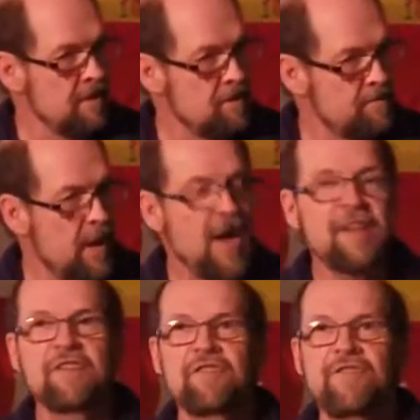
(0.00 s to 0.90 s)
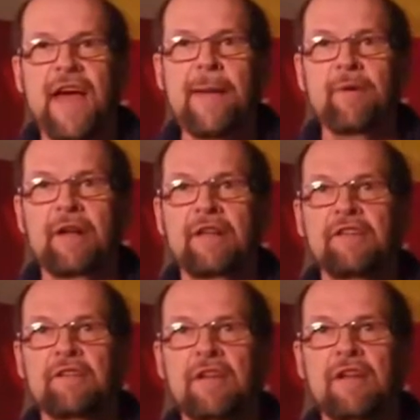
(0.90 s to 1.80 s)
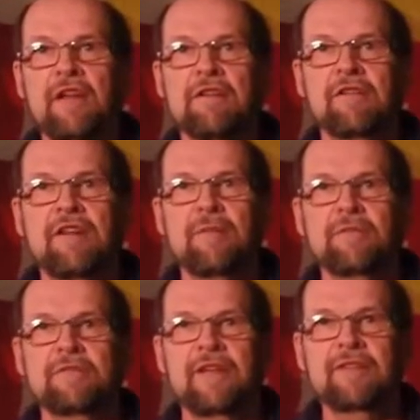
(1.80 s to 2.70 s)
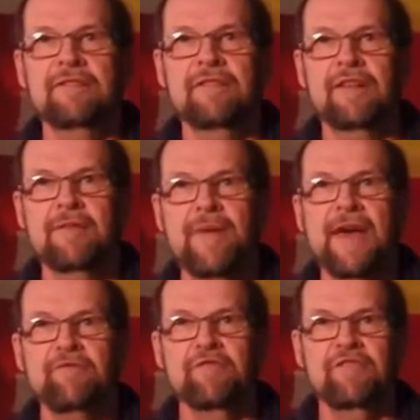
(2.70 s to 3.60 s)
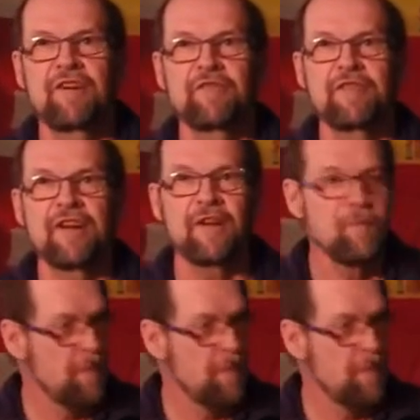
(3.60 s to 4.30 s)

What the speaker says: This body is fabric. You can hear it. It almost sounds like a mattress cover there.